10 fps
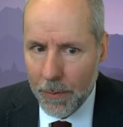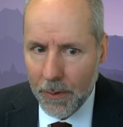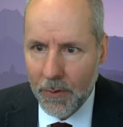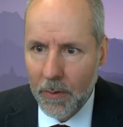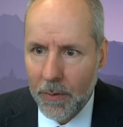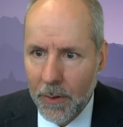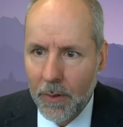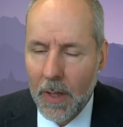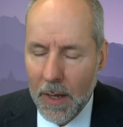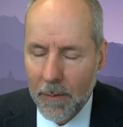There are
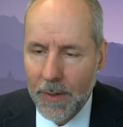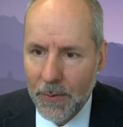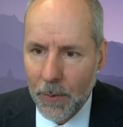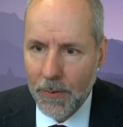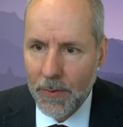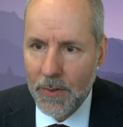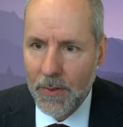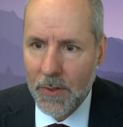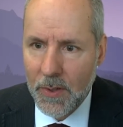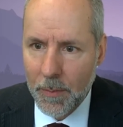a lot of resources
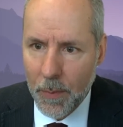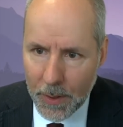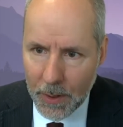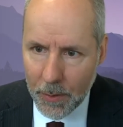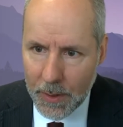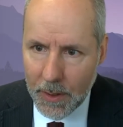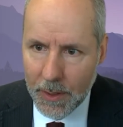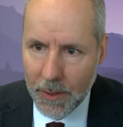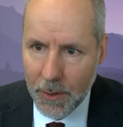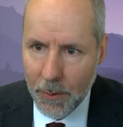to support you
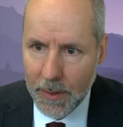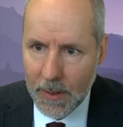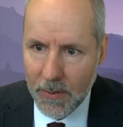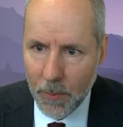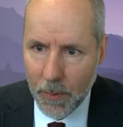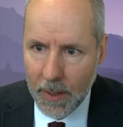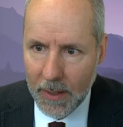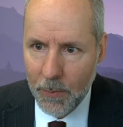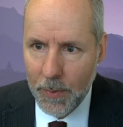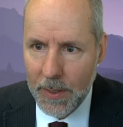in doing this work
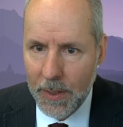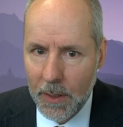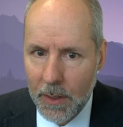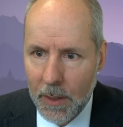as we